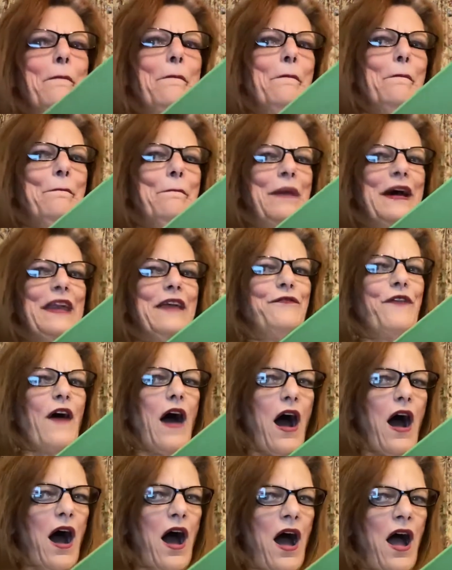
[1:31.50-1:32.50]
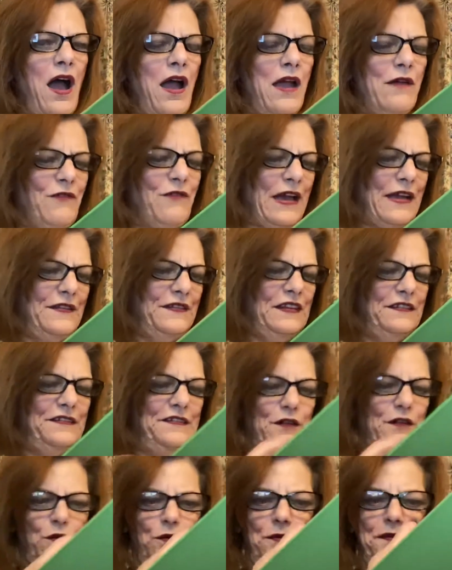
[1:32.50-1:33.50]
But if I ran the
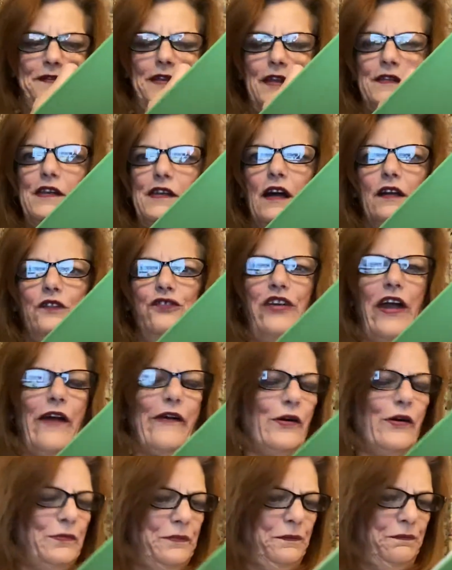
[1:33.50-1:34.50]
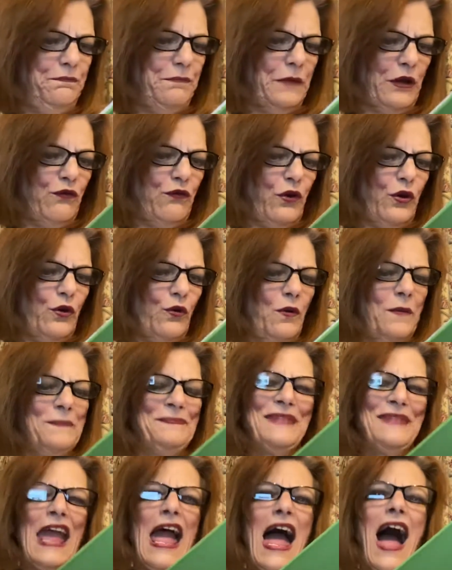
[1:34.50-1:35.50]
zoo, said young Gerald McGrew,
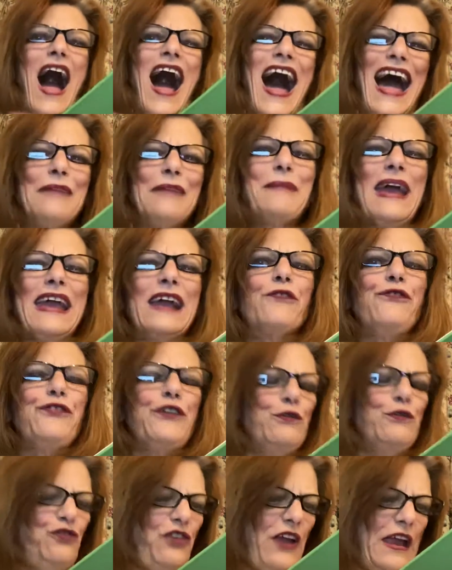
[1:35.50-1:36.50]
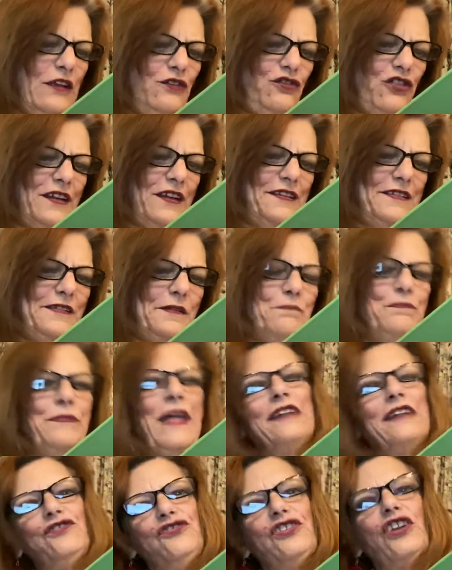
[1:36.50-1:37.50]
I'd make a few changes.
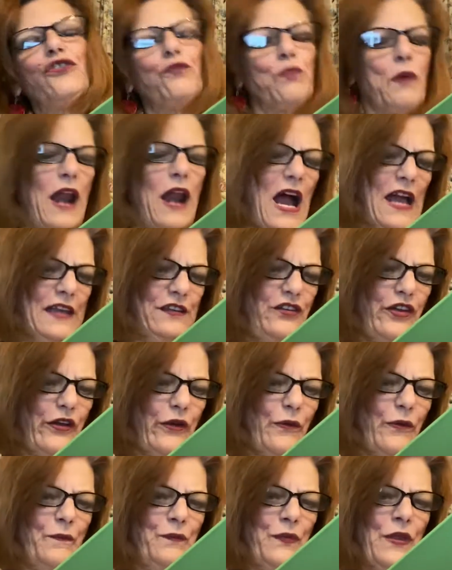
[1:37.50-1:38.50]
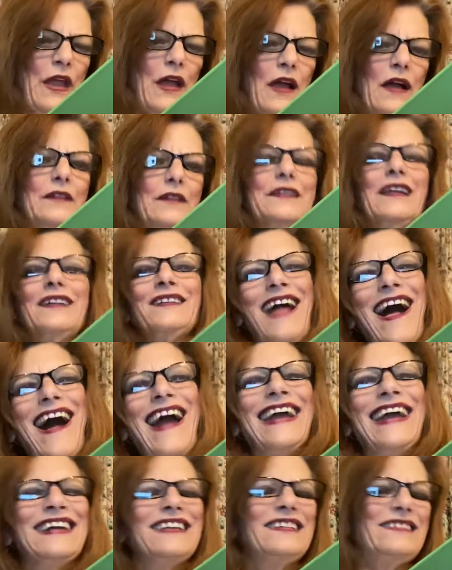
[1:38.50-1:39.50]
That's just what I'd do. The
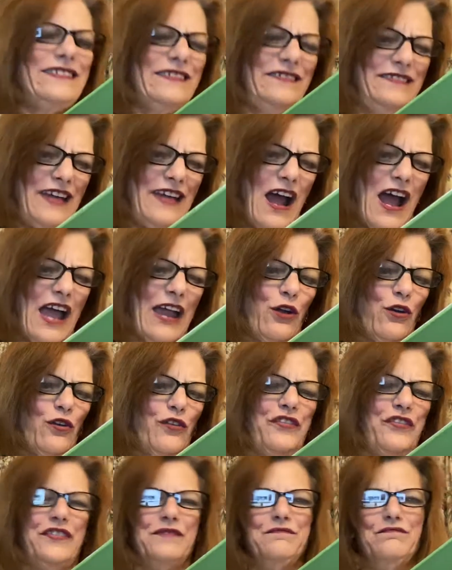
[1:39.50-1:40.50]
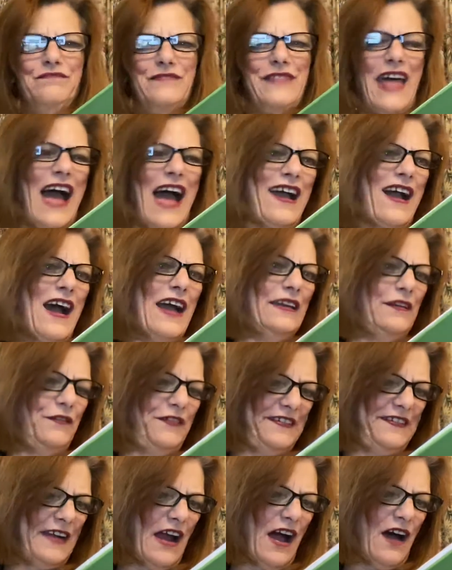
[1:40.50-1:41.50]
lions and tigers and that kind of
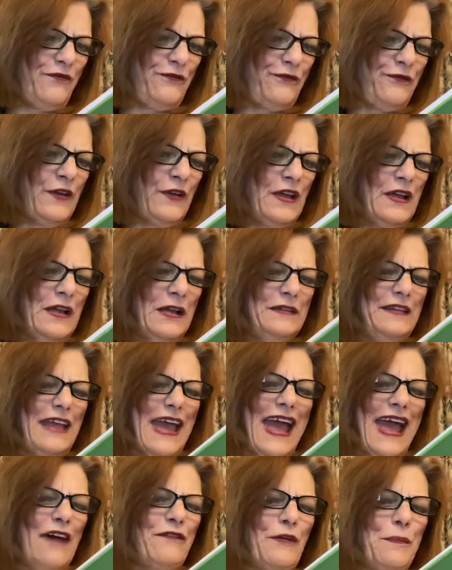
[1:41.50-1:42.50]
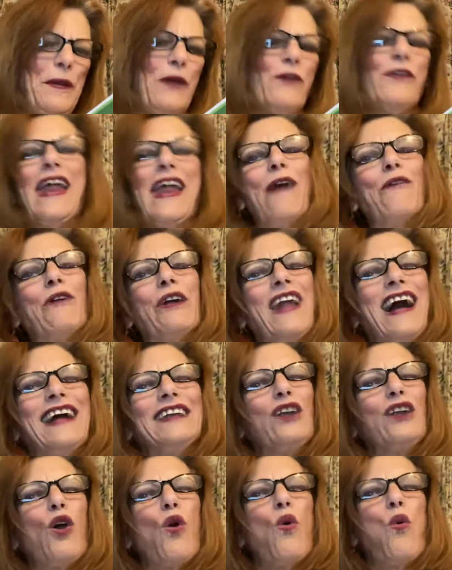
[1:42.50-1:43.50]
stuff they have up here now are not
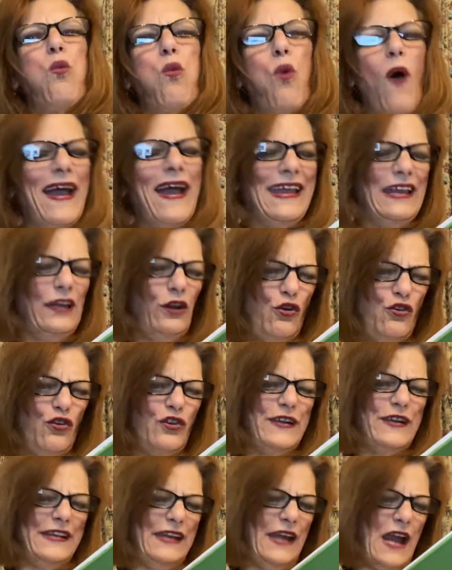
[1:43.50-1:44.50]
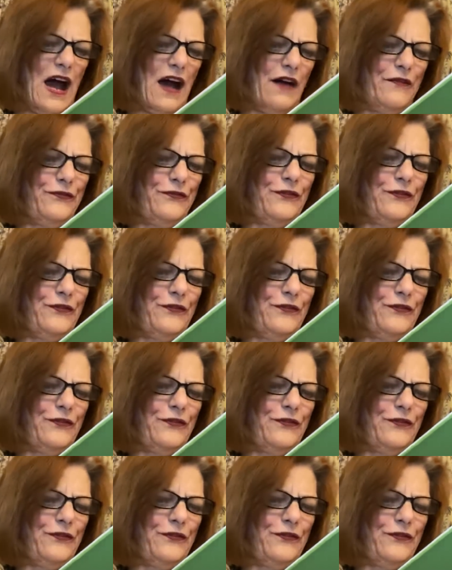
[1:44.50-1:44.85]
quite good enough.